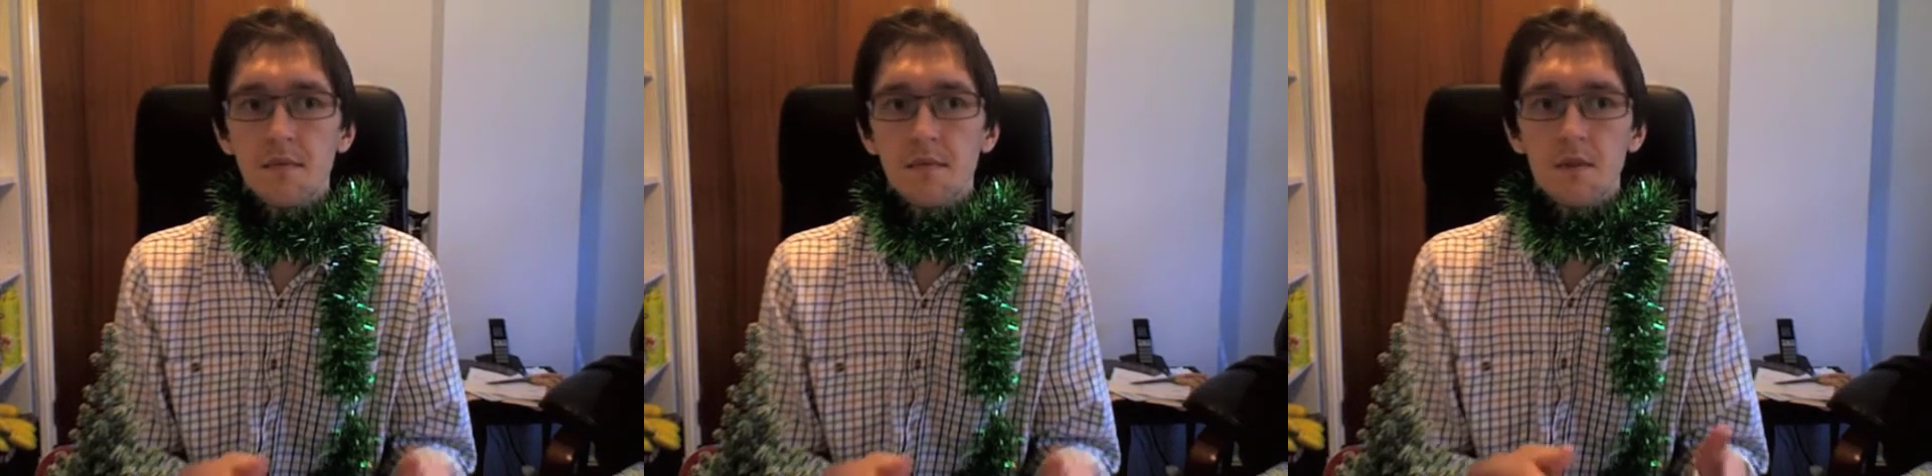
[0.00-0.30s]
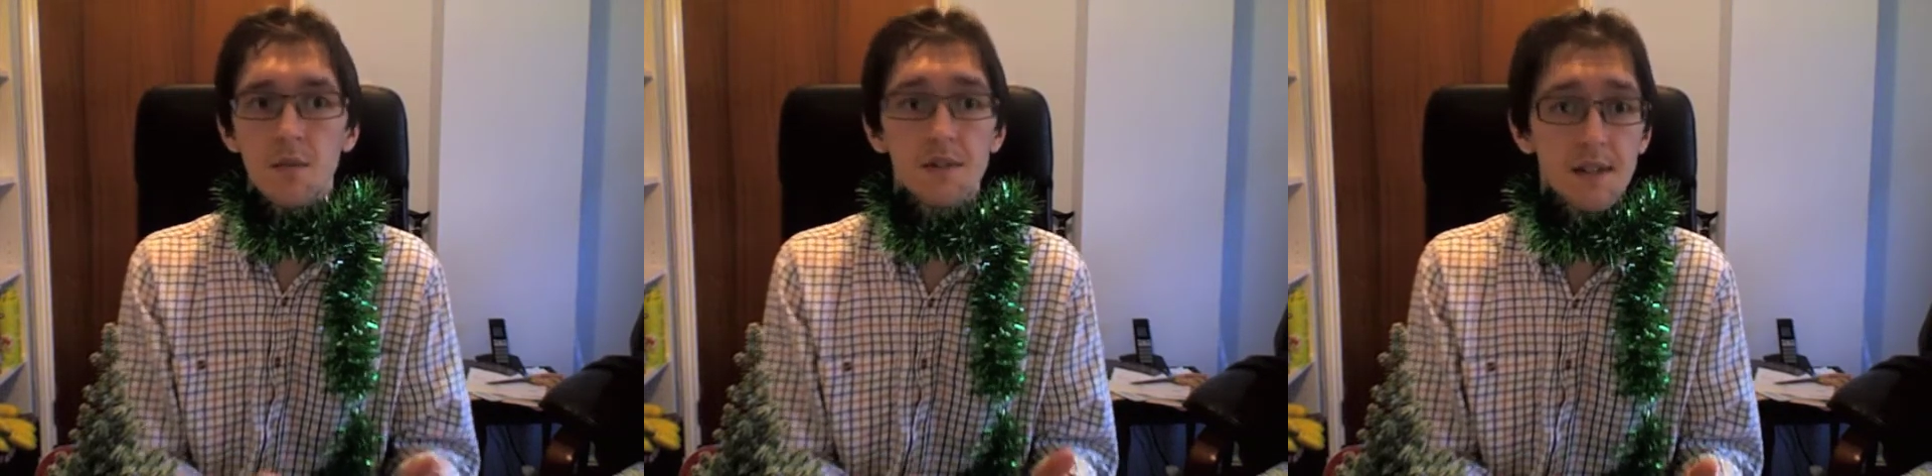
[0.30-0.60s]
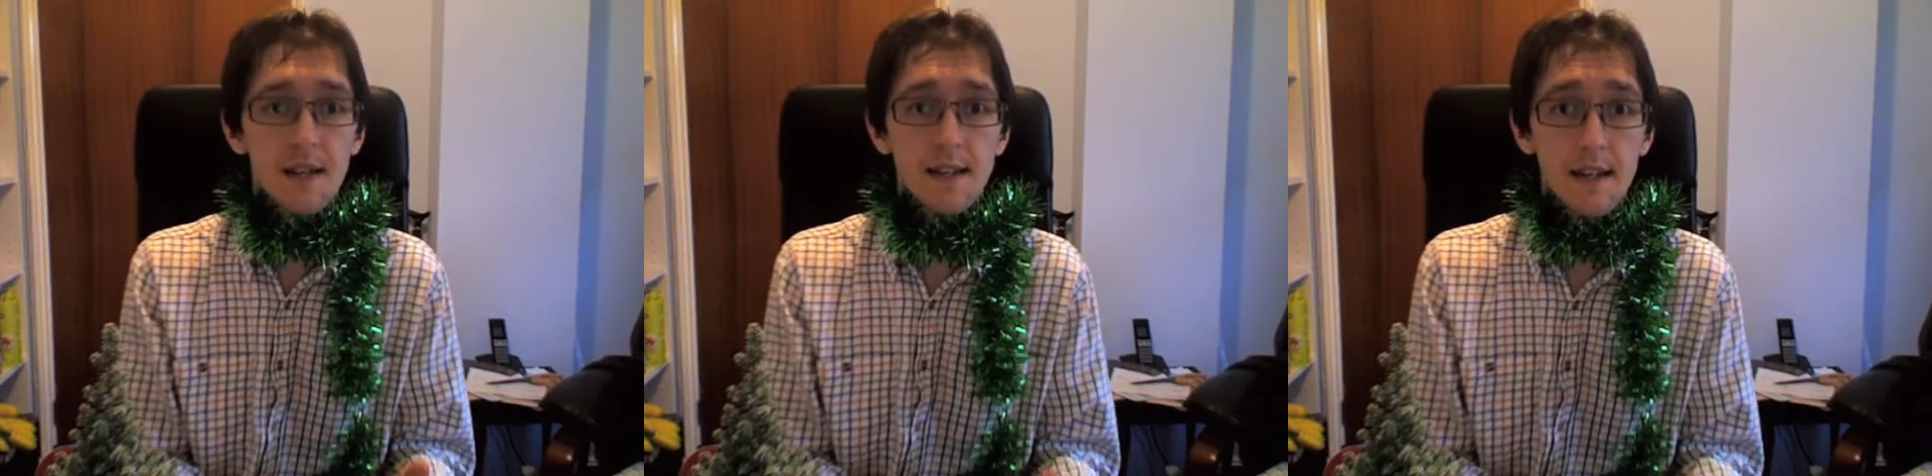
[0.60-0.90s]
Thomas the
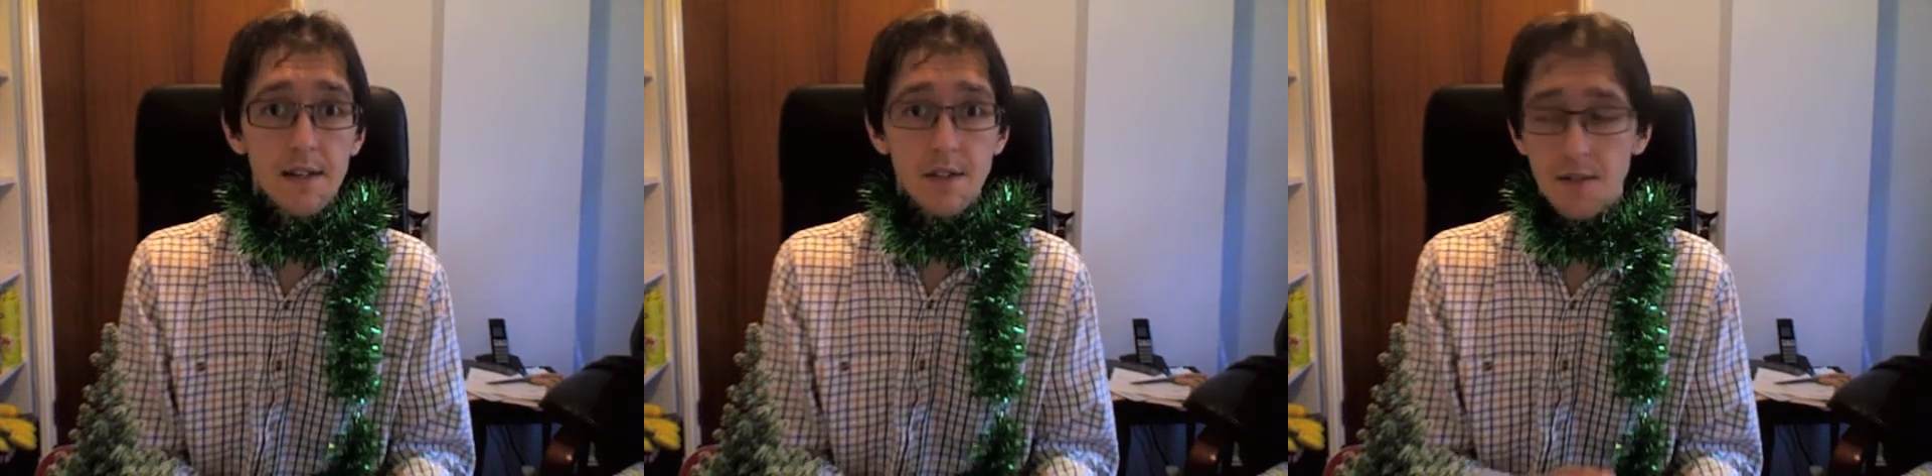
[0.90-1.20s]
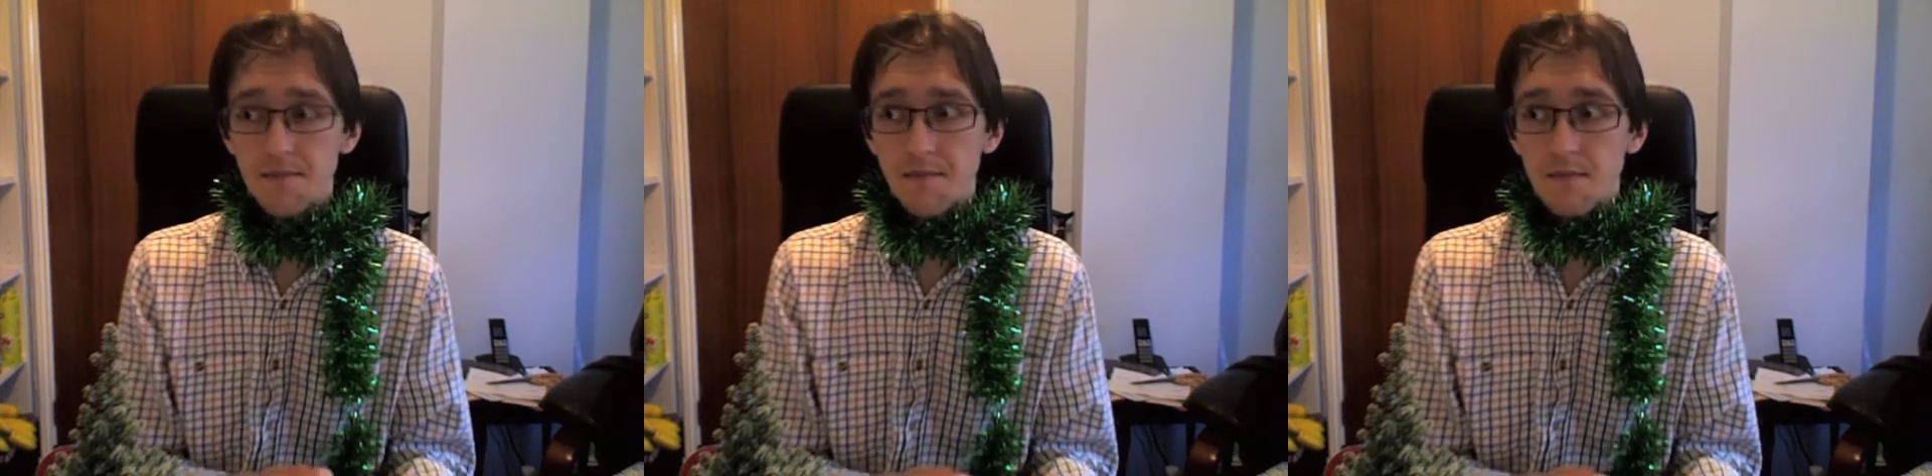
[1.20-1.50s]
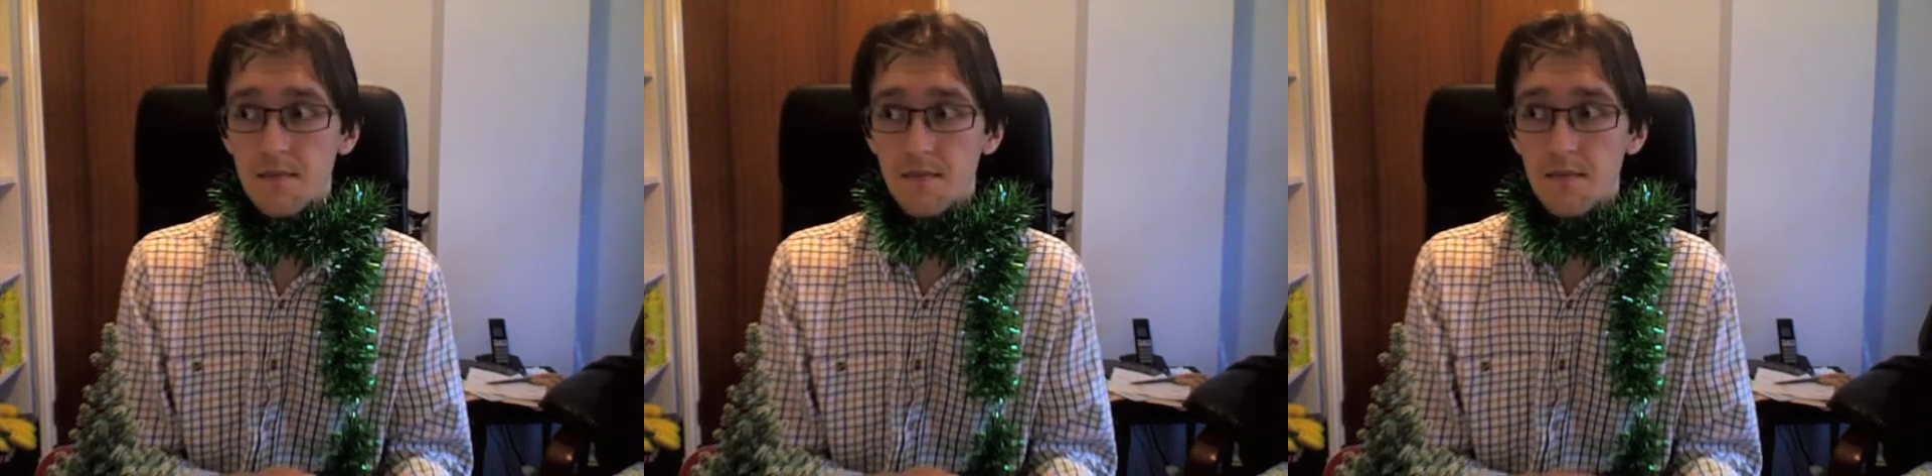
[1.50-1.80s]
Tank Engine
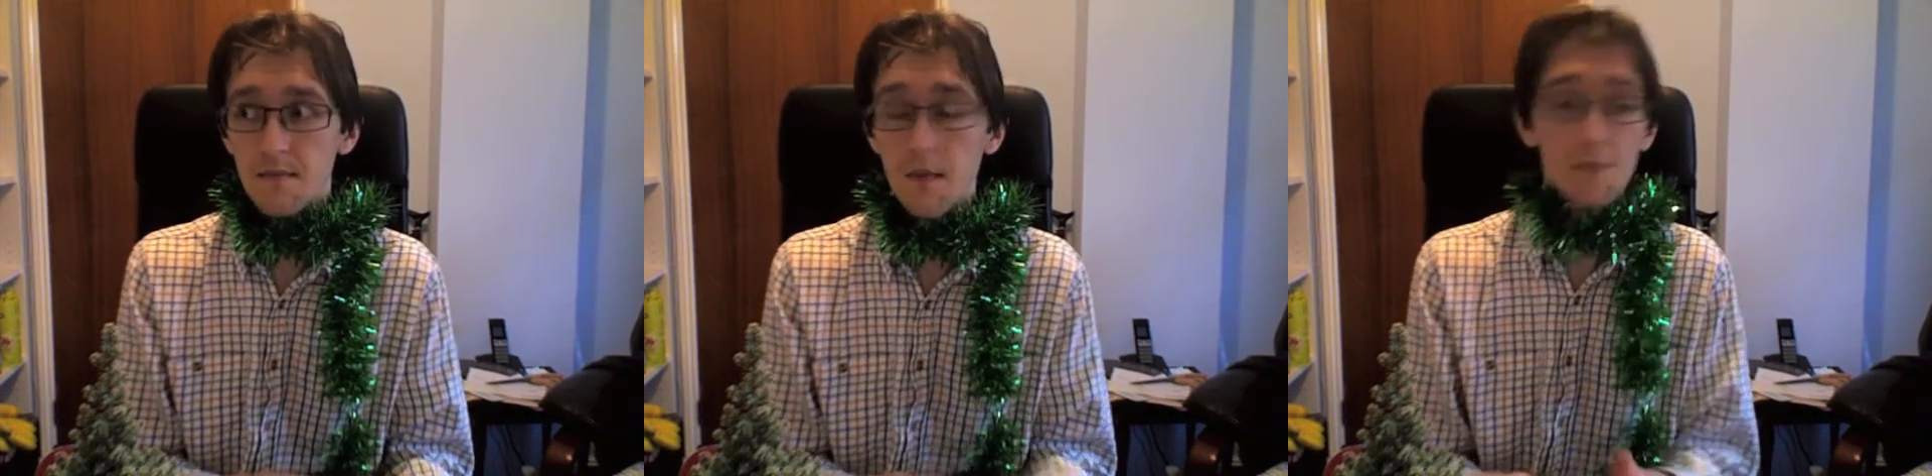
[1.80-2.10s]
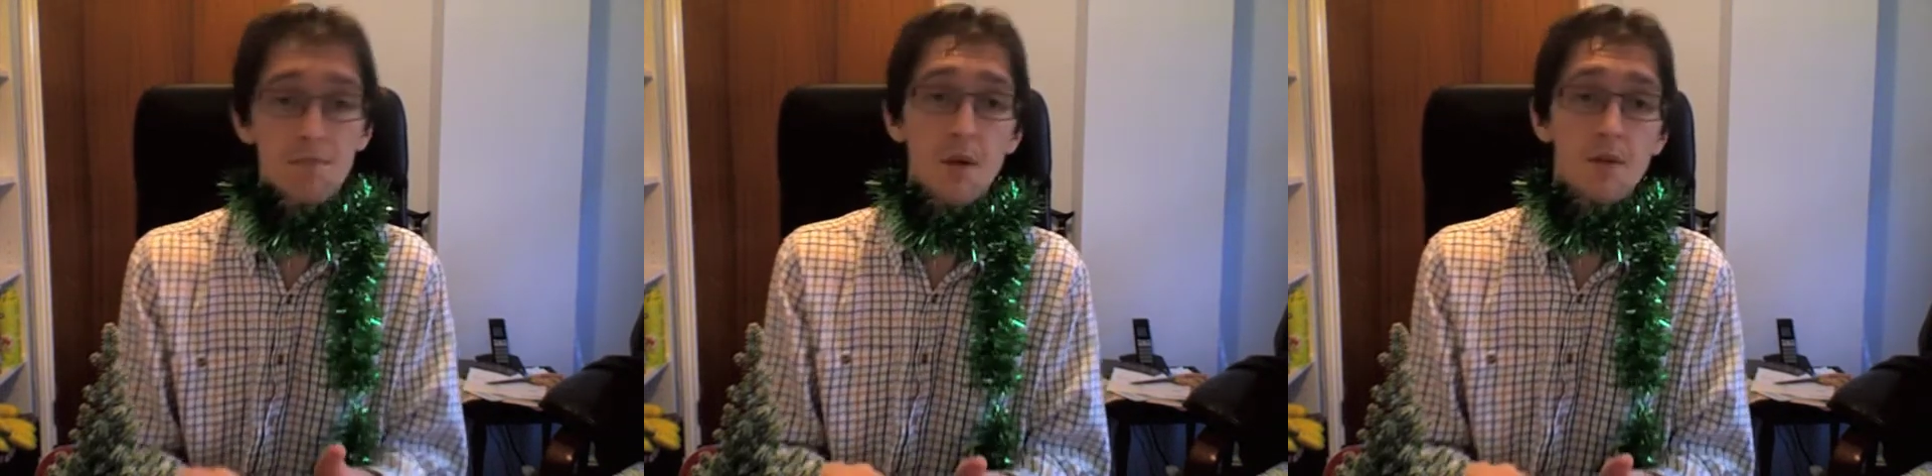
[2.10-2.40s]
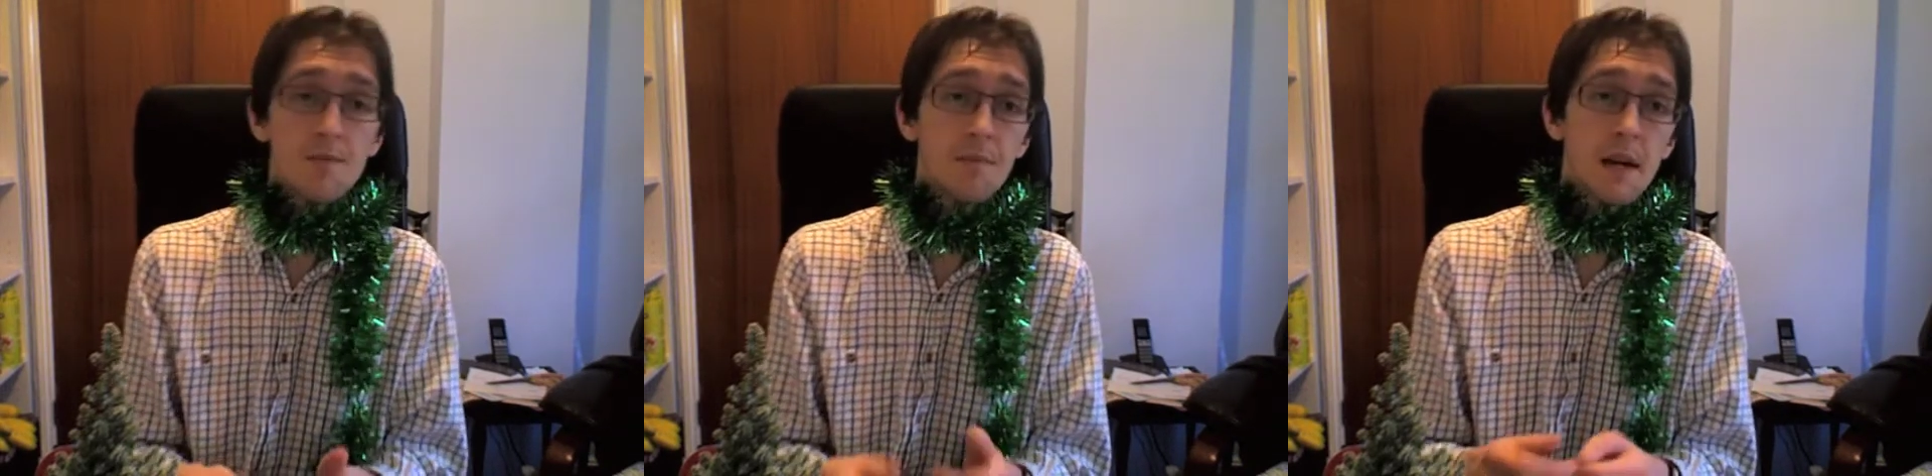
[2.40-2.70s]
and
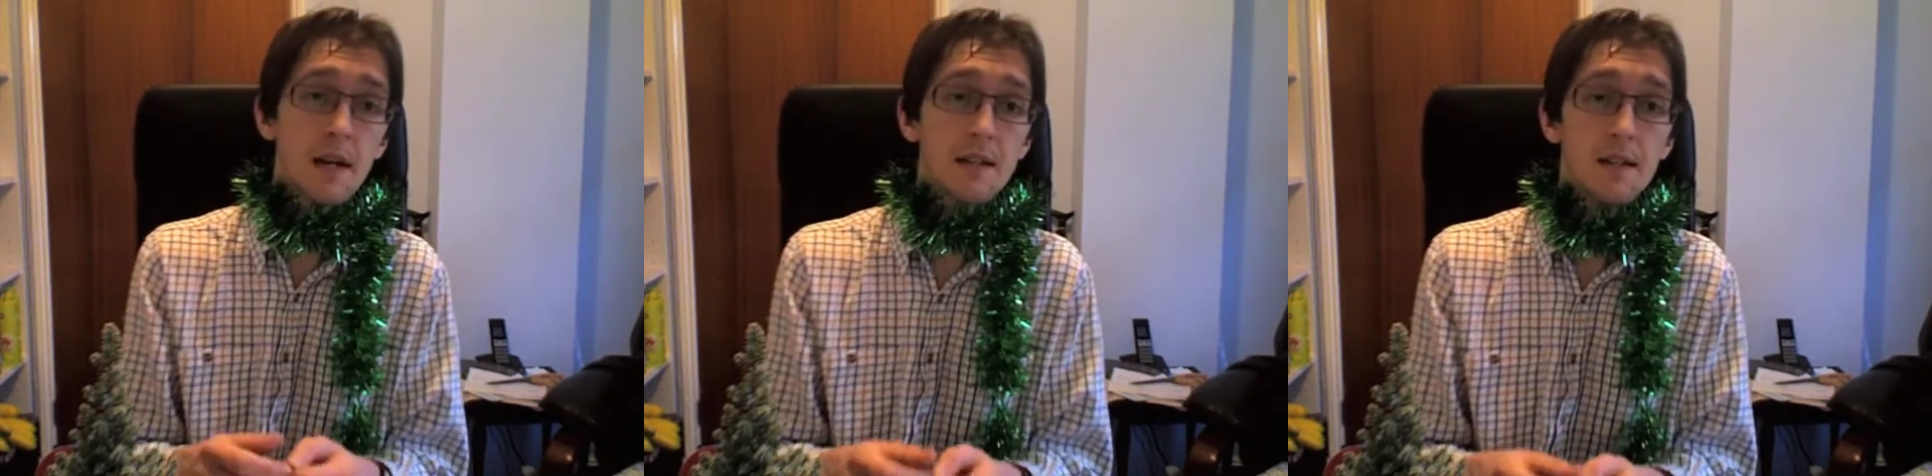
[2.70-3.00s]
Postman Pat.